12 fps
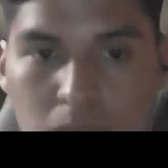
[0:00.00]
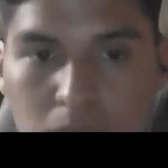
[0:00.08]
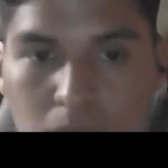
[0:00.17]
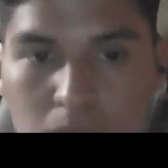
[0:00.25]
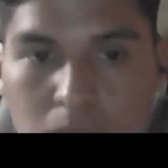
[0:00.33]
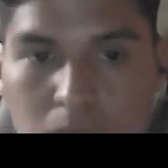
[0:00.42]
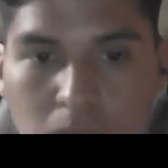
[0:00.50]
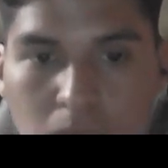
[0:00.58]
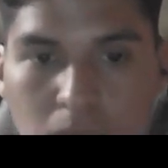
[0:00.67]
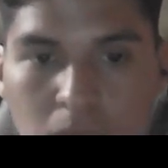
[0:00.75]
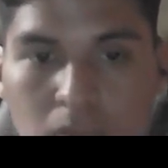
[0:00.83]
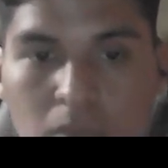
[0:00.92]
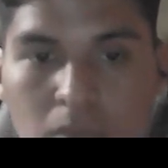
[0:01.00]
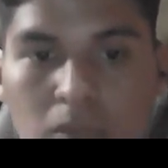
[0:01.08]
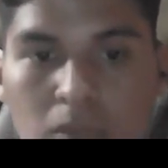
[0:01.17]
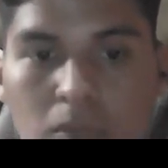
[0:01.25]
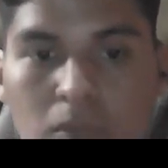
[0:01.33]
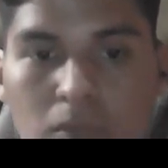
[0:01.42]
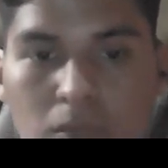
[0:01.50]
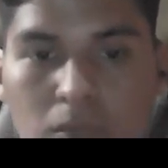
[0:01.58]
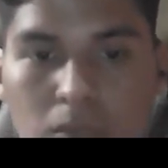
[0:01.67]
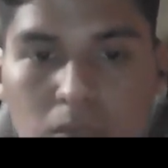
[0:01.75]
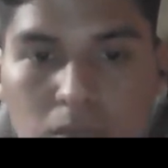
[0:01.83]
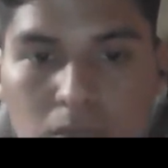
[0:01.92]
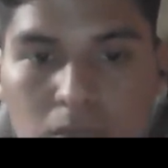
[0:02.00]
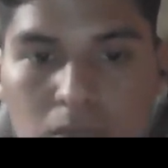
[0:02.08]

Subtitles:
This person isn't speaking.